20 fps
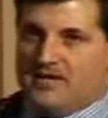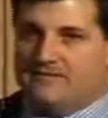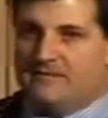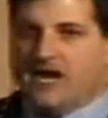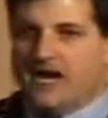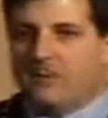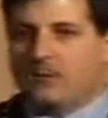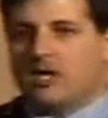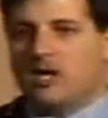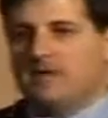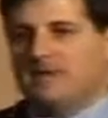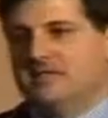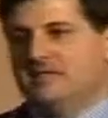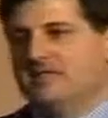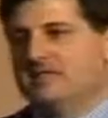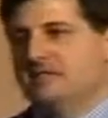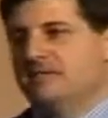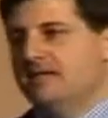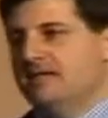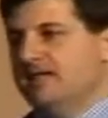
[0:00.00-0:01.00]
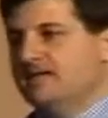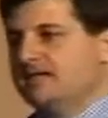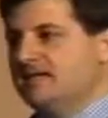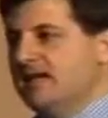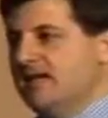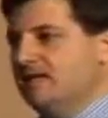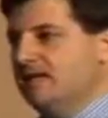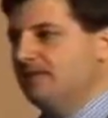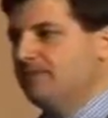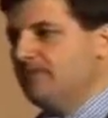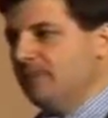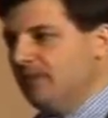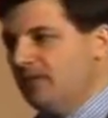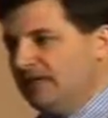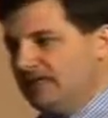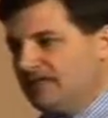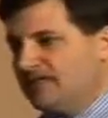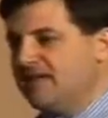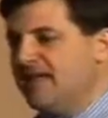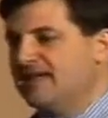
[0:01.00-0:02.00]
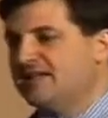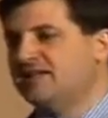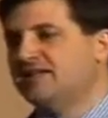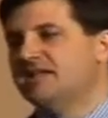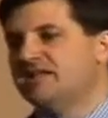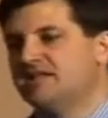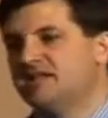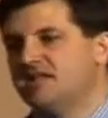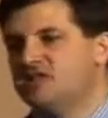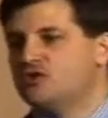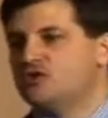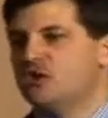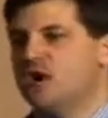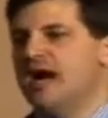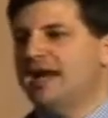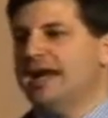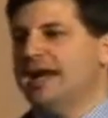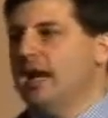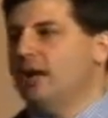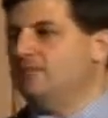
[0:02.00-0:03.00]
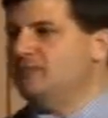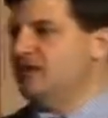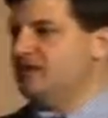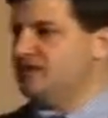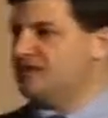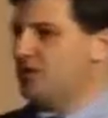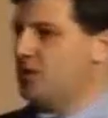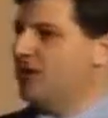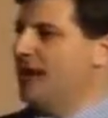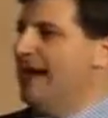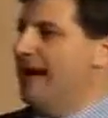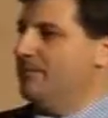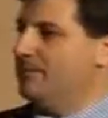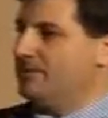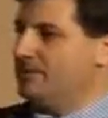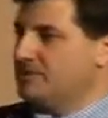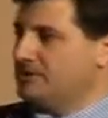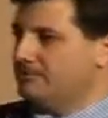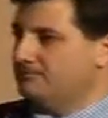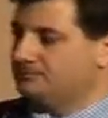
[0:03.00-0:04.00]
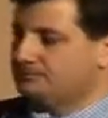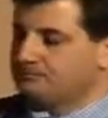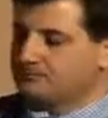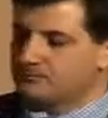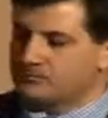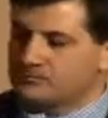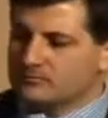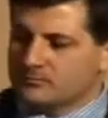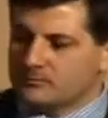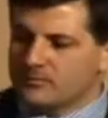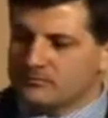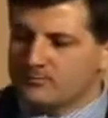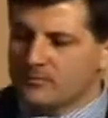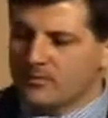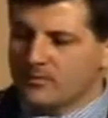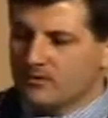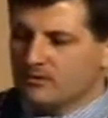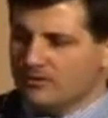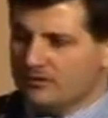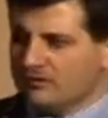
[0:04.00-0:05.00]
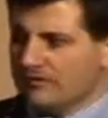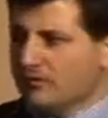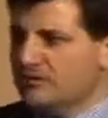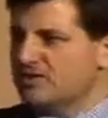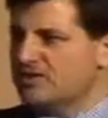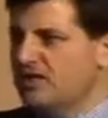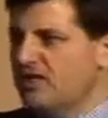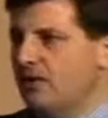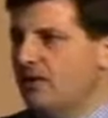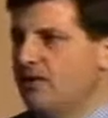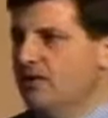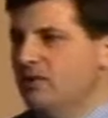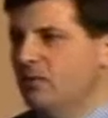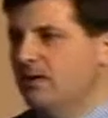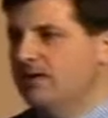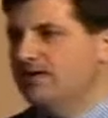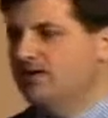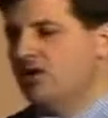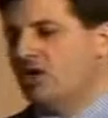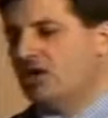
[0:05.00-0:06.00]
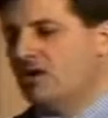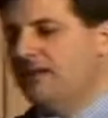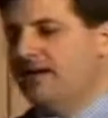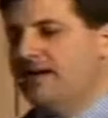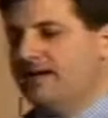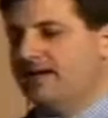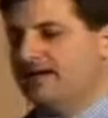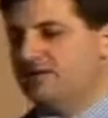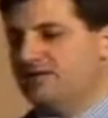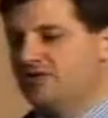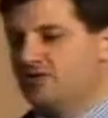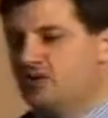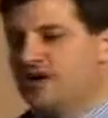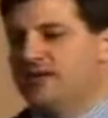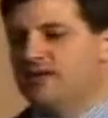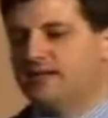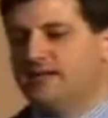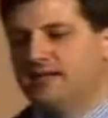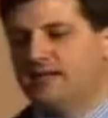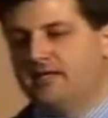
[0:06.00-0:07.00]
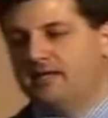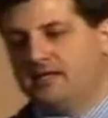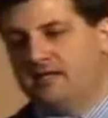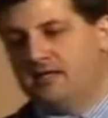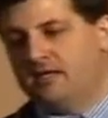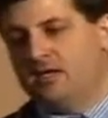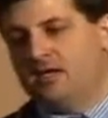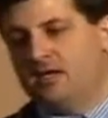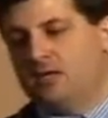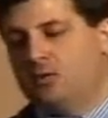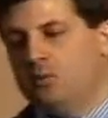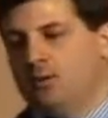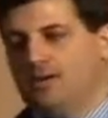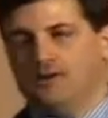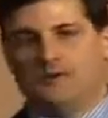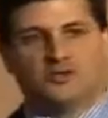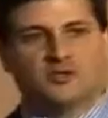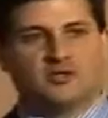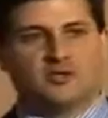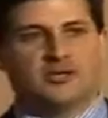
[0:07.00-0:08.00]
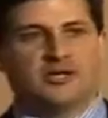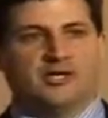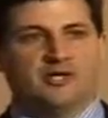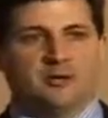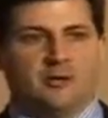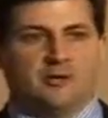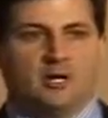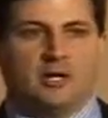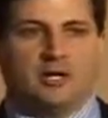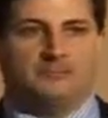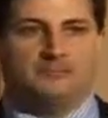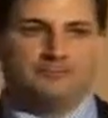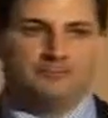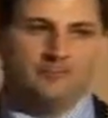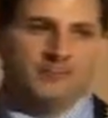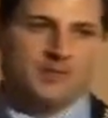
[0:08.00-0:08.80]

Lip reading: If I were coming to somebody and saying, let's test this, let's try it out, let's see what happens. The first thing we talk about is direct linking with your display URL.